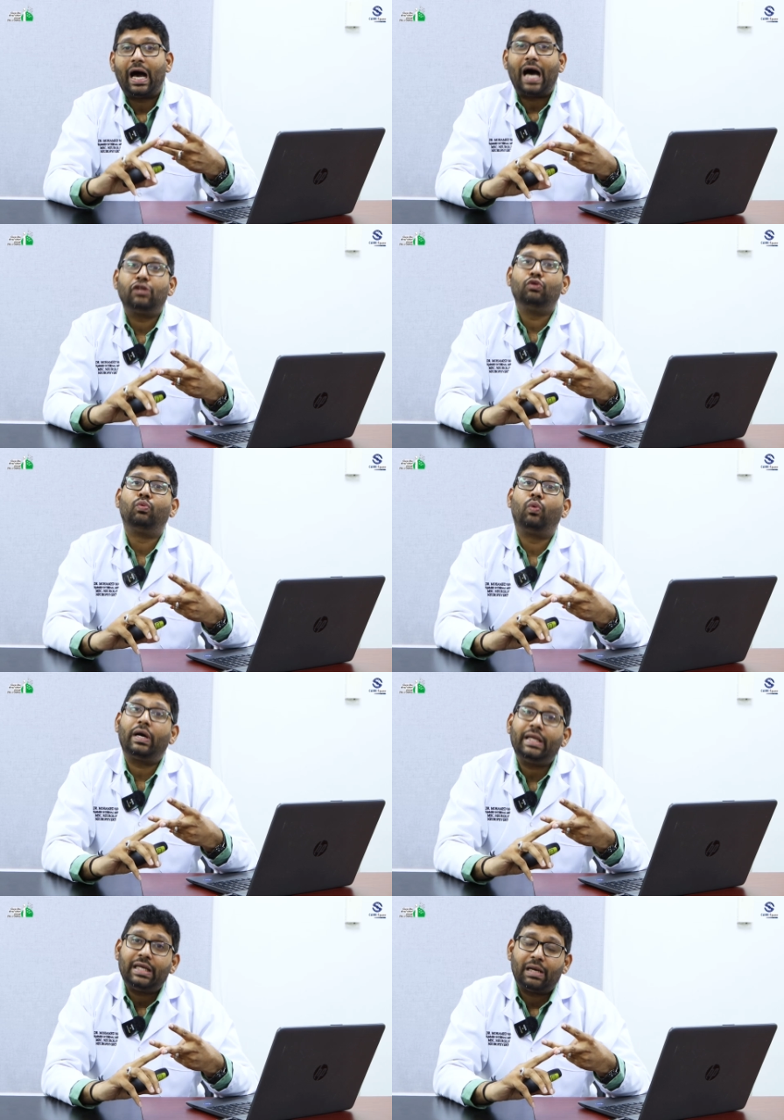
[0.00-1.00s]
Are you
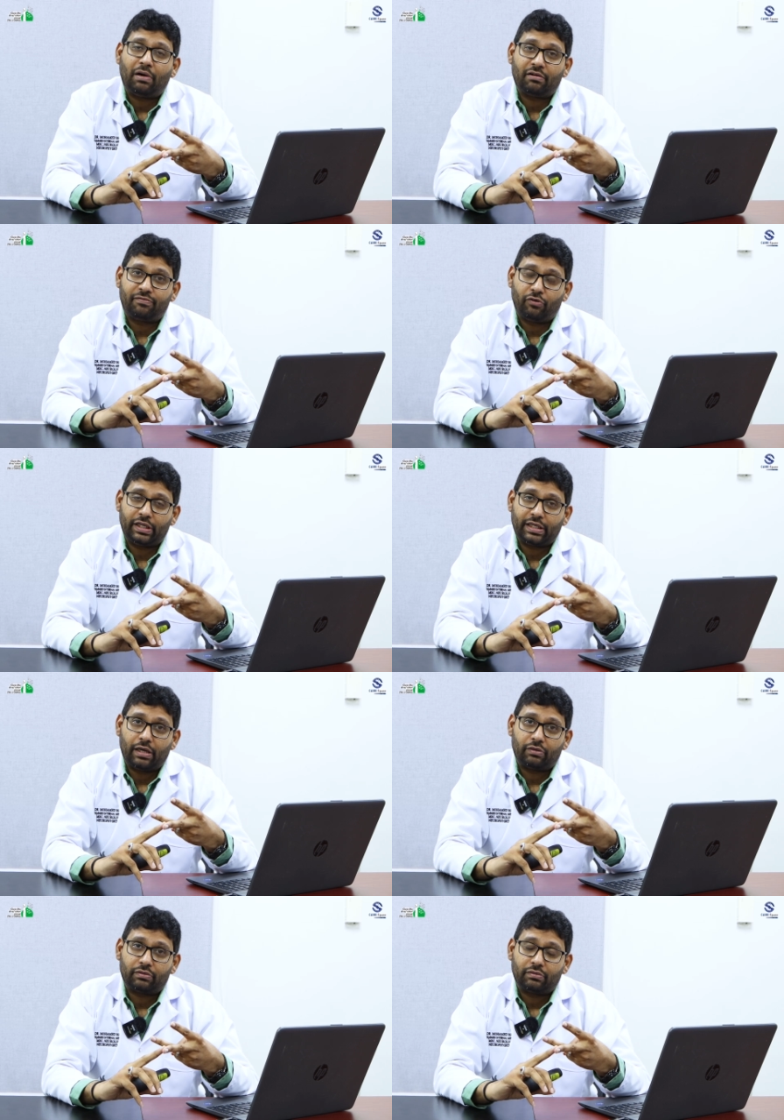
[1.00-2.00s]
worried about falling
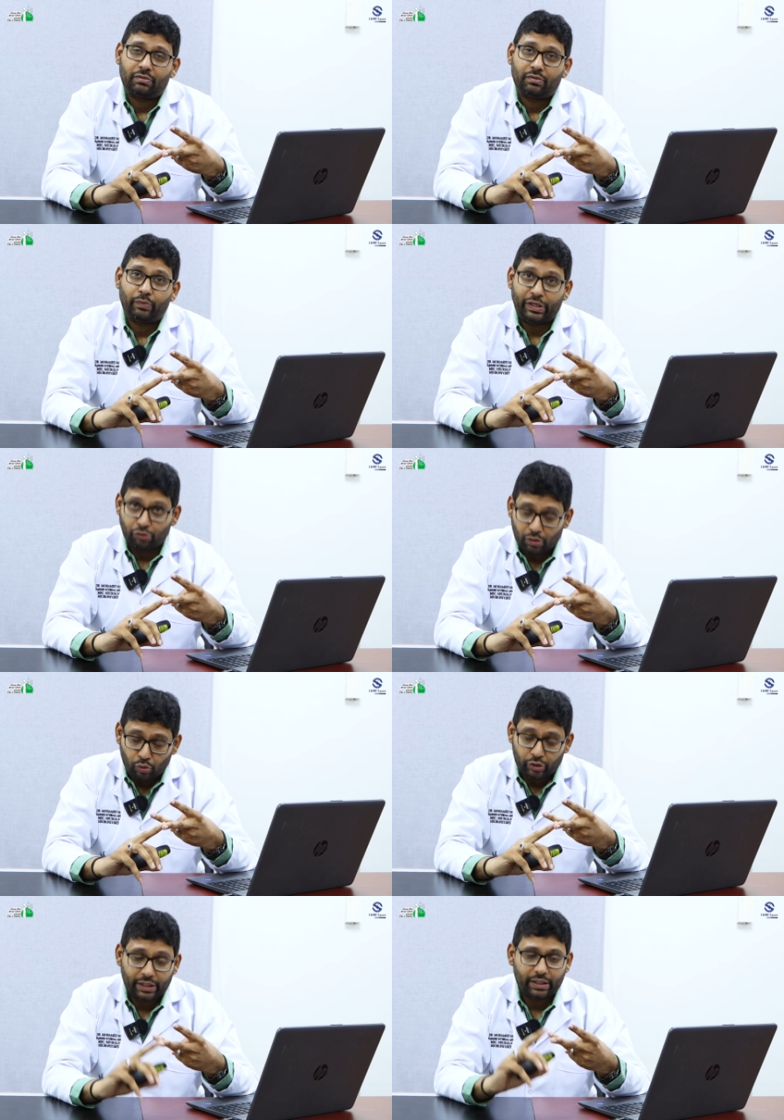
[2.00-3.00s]
down when you are
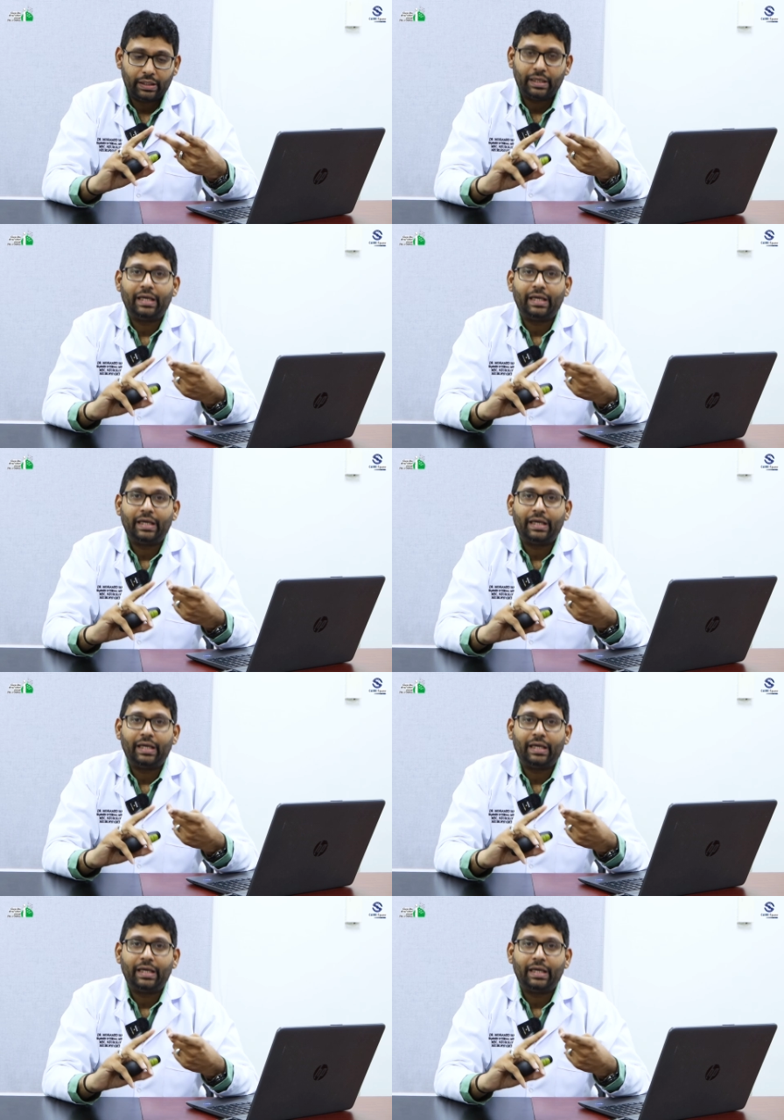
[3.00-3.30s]
walking?